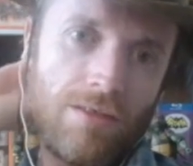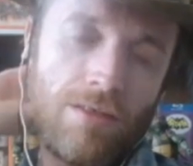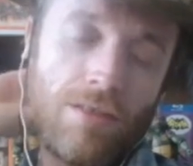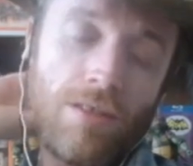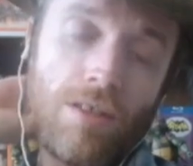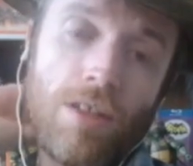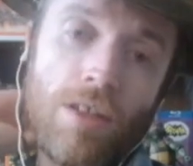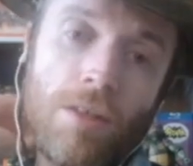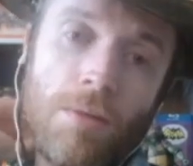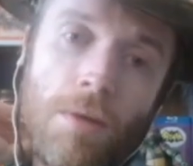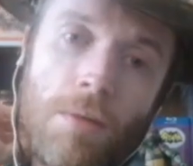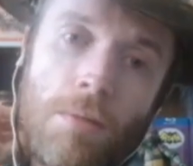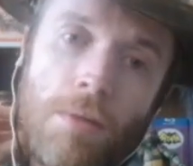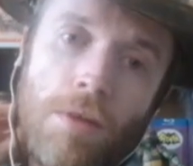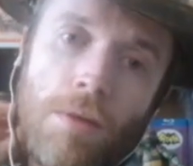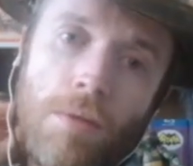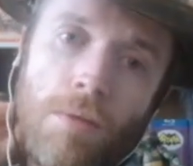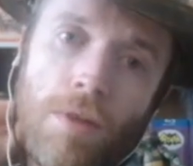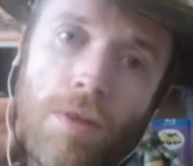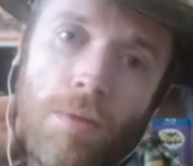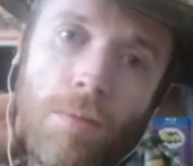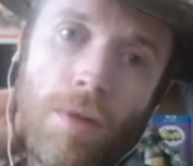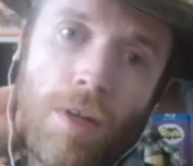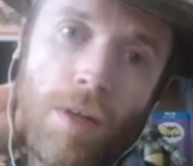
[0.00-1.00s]
Okay, maybe he
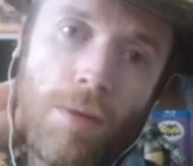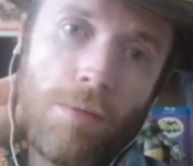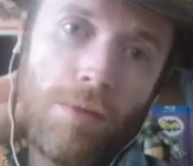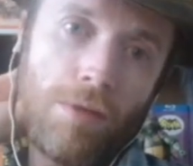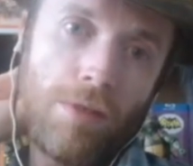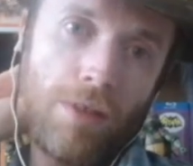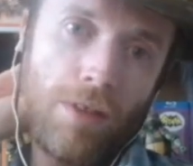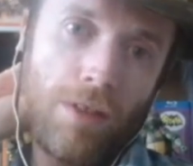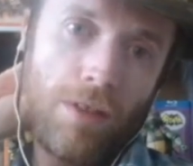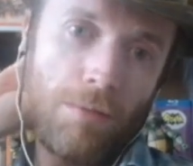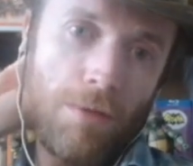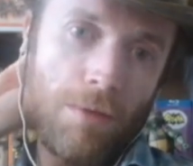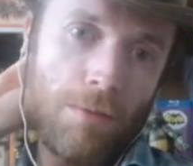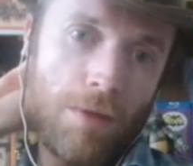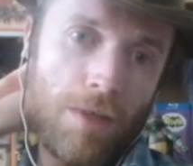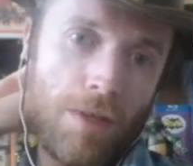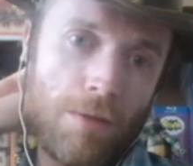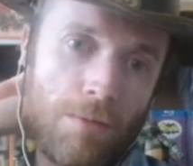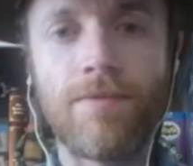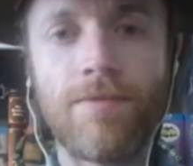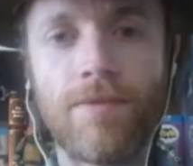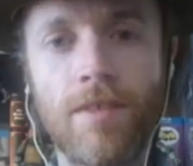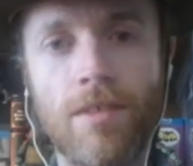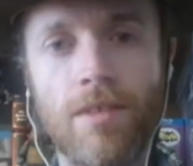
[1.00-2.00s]
will, but I was thinking maybe
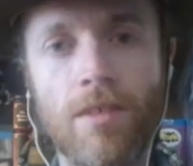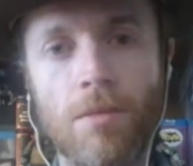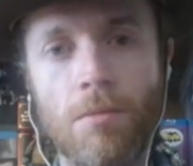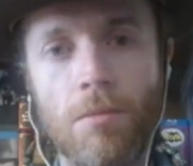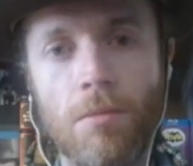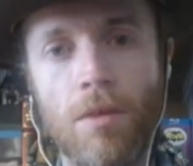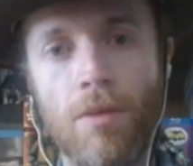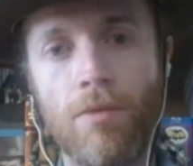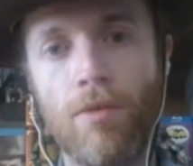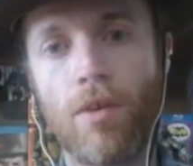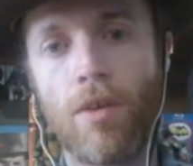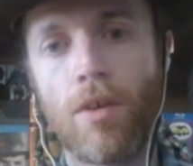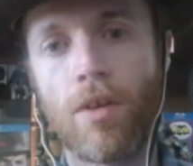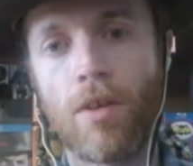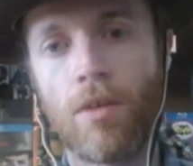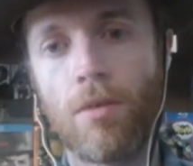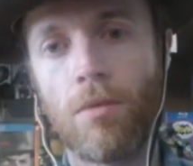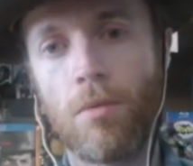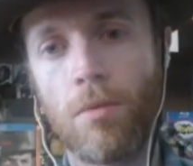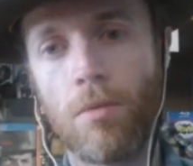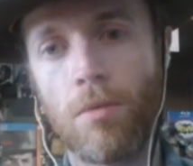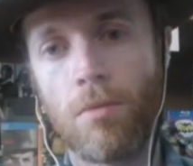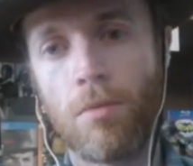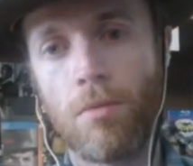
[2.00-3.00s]
he. This is something your father
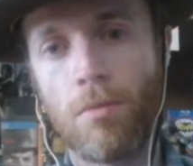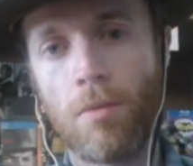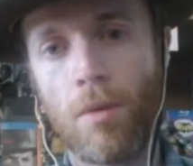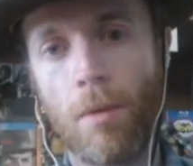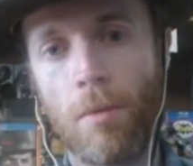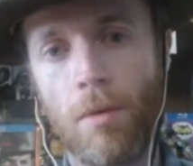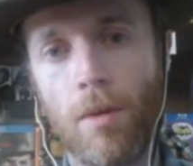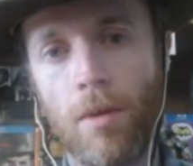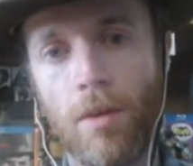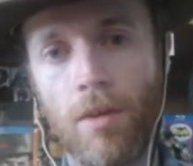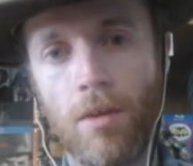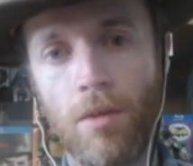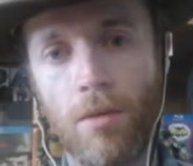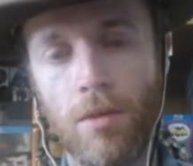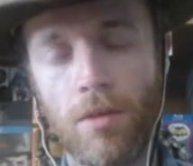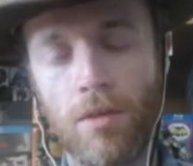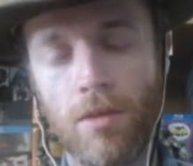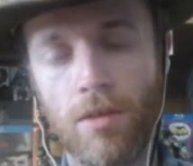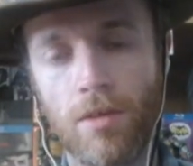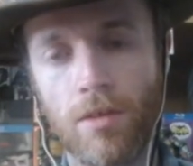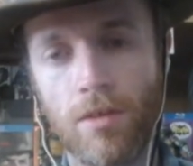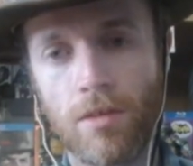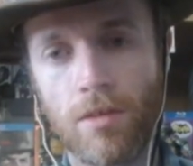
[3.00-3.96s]
might want to do with